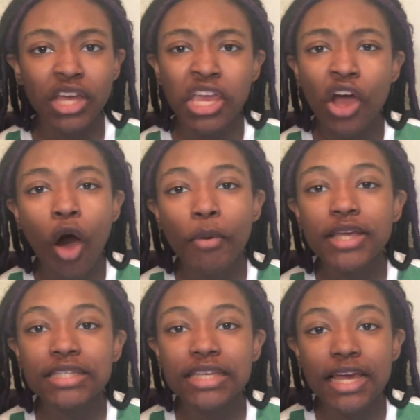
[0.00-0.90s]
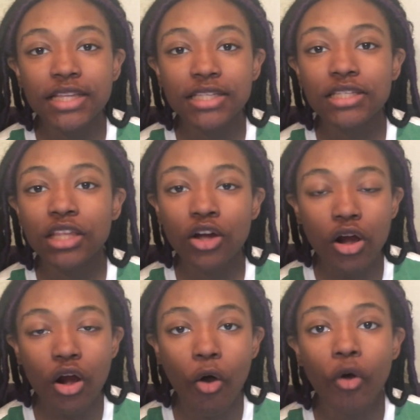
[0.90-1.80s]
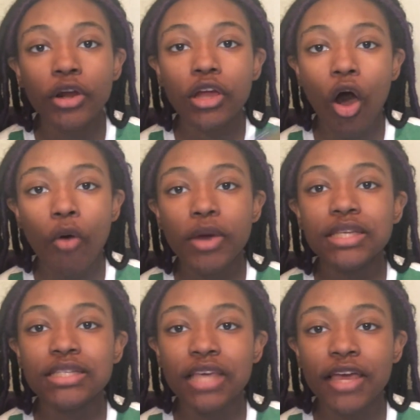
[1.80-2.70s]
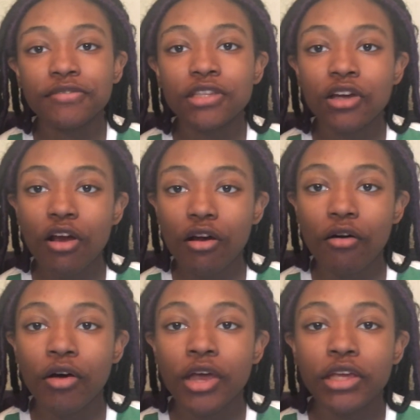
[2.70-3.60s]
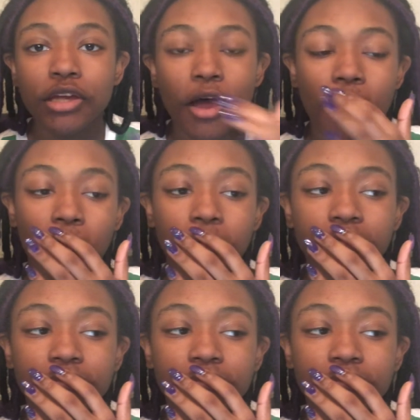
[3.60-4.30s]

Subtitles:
he always gets the girl, or he always saves the girl, you know,